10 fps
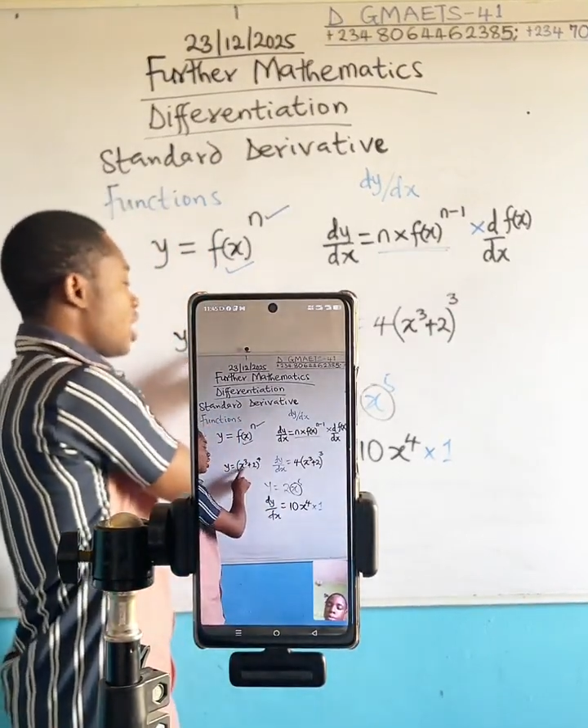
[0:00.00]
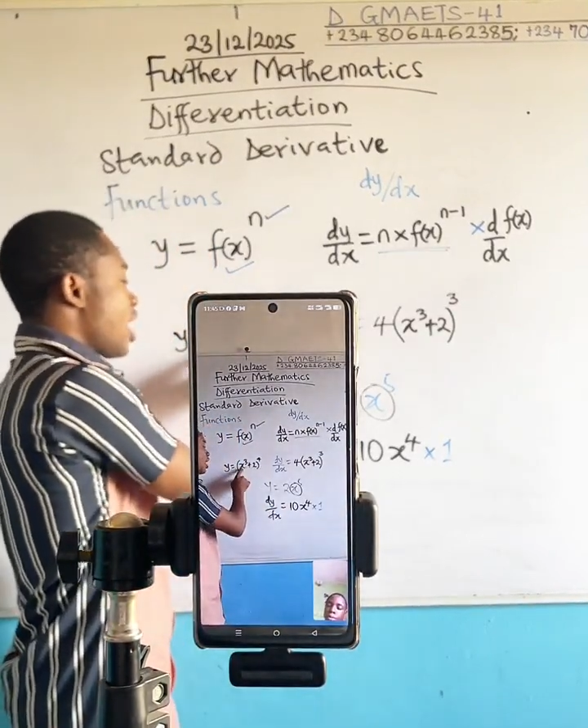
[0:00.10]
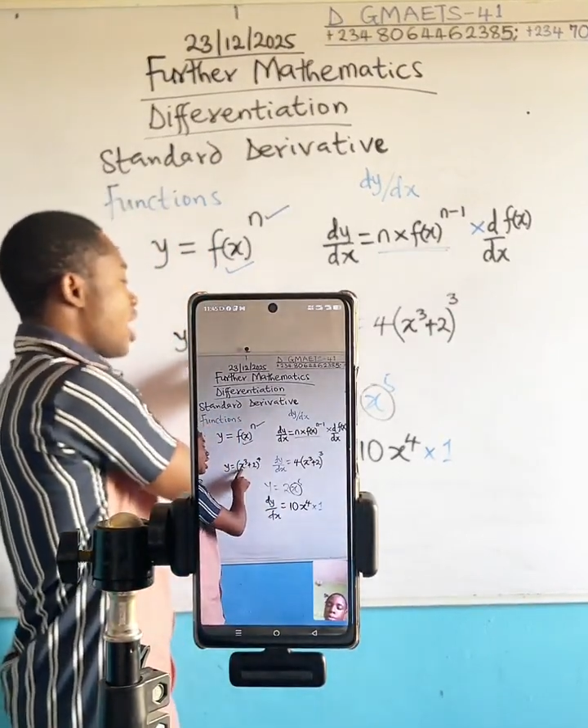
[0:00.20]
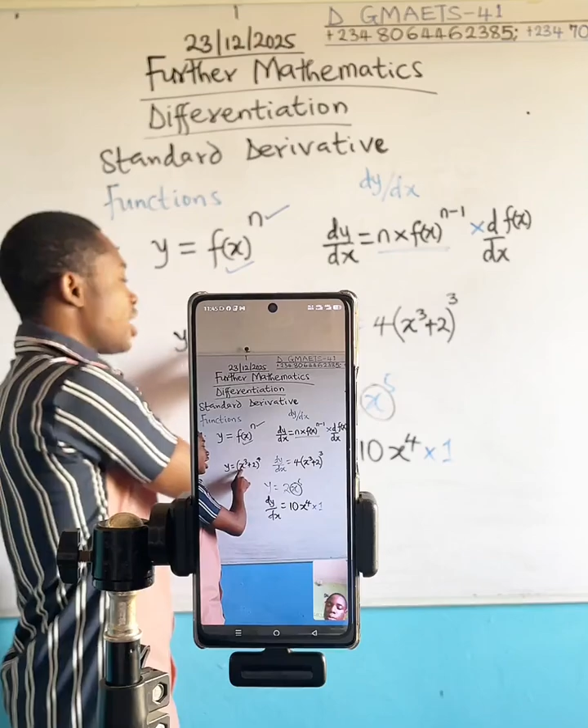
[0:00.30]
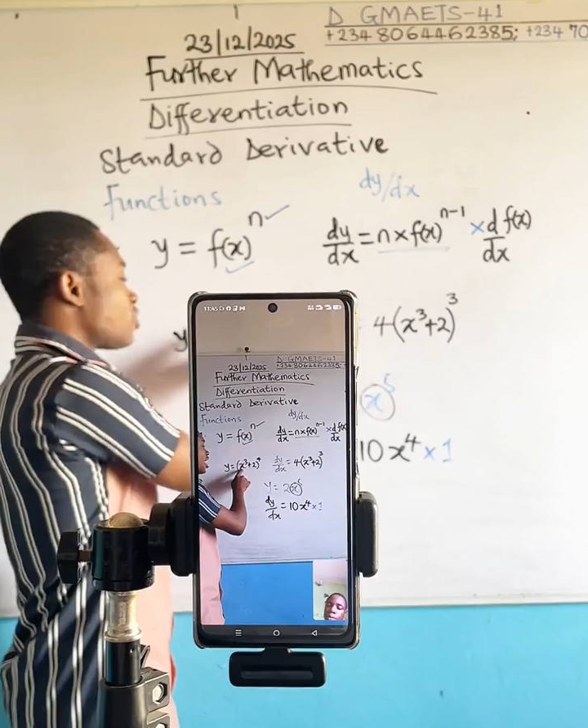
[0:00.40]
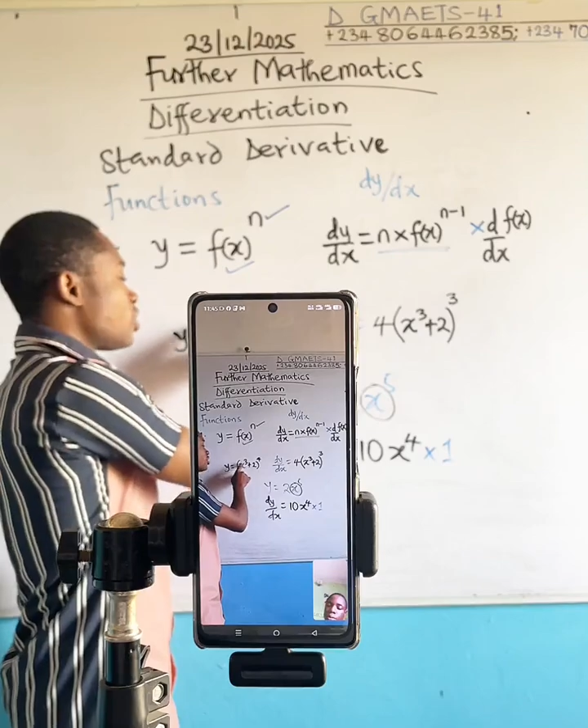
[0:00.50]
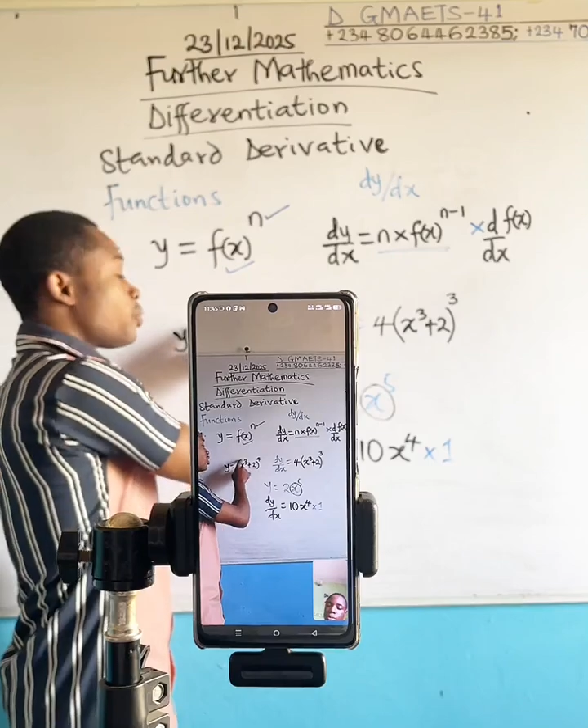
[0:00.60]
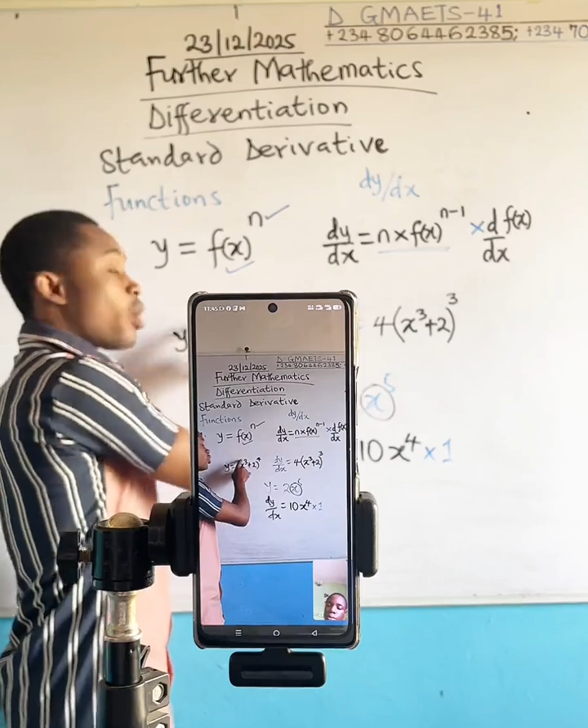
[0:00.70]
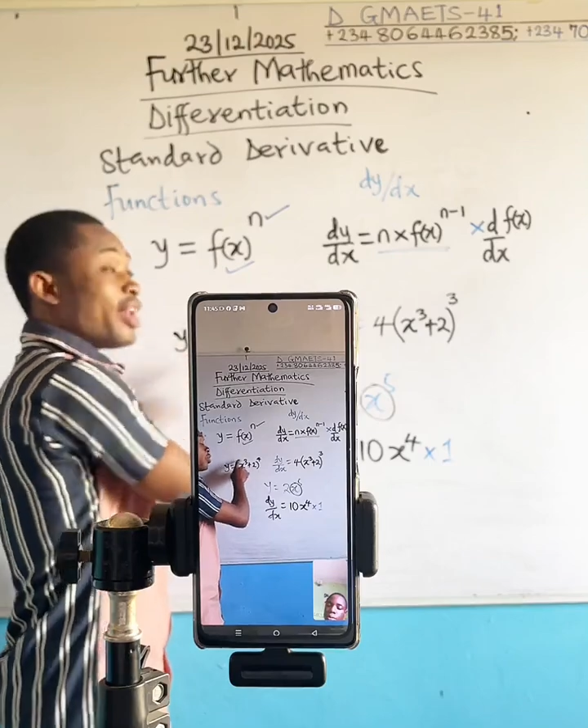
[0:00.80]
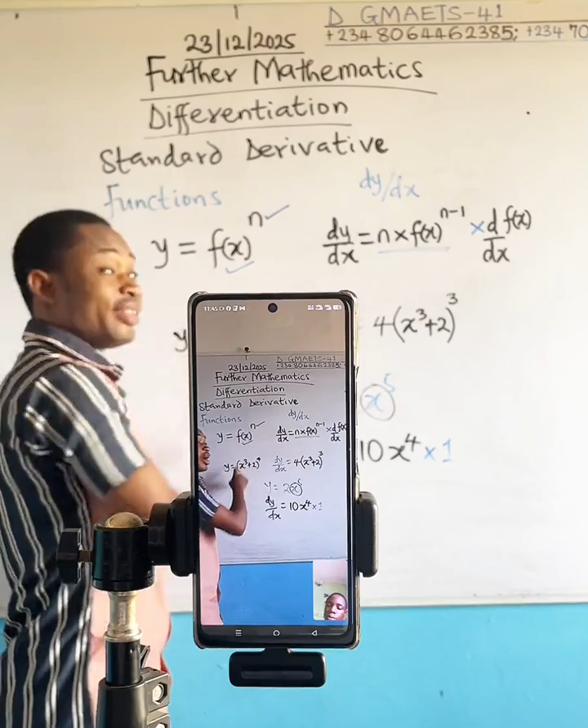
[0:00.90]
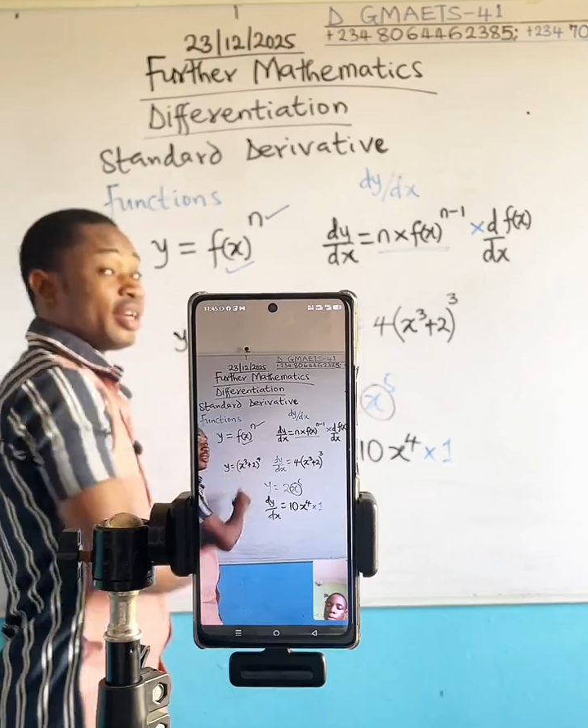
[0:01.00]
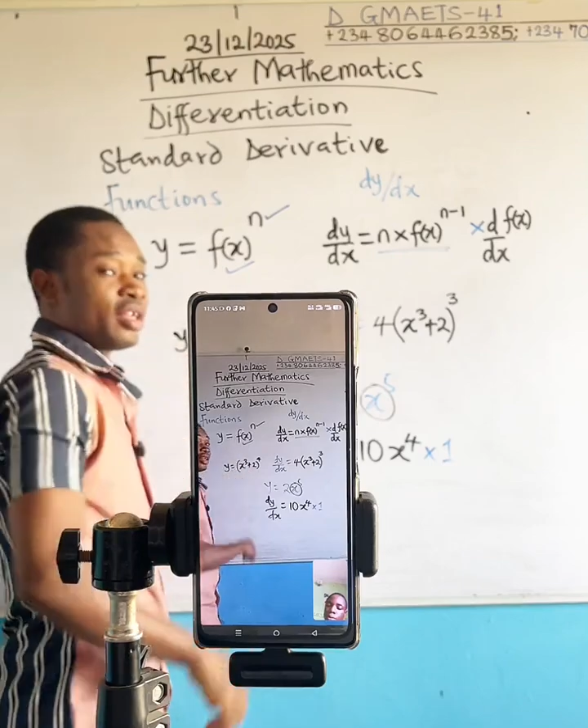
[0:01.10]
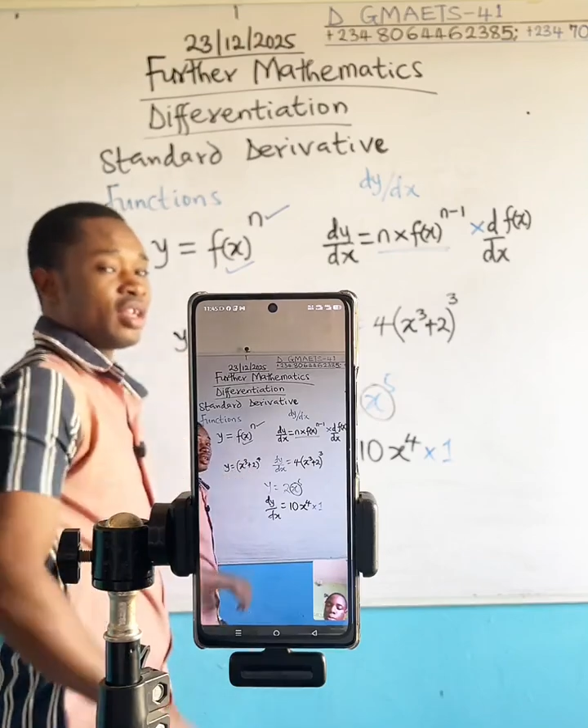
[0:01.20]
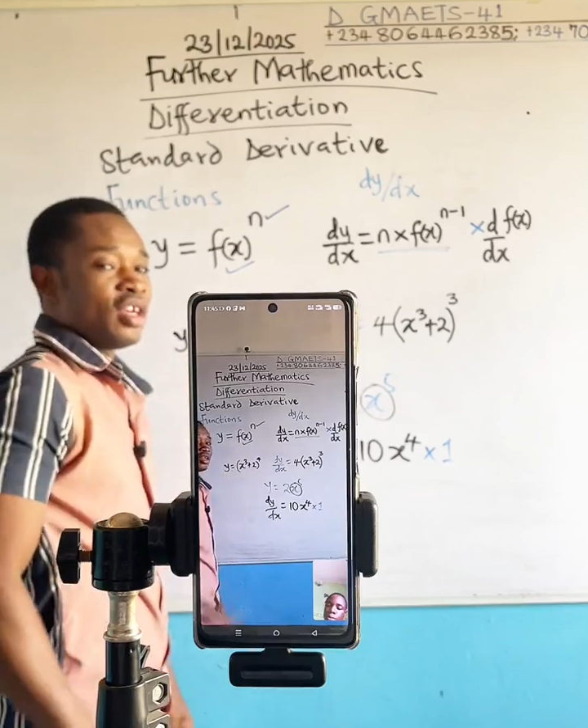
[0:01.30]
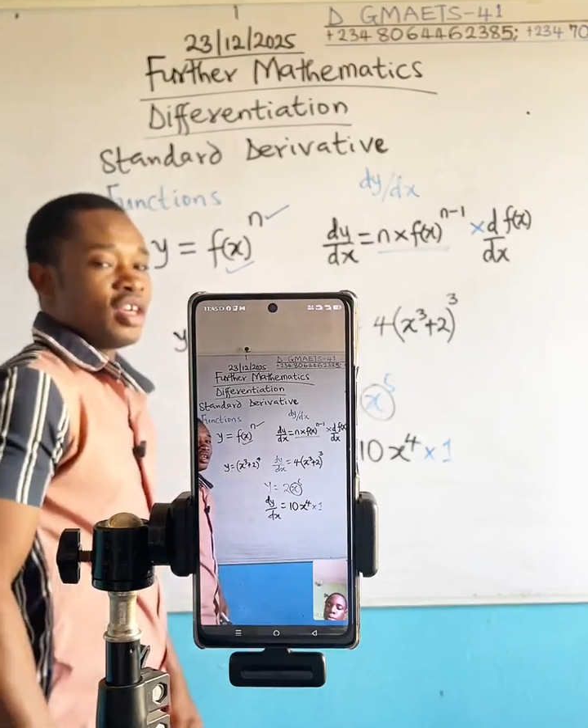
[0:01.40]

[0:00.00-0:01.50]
X raised to the power 3.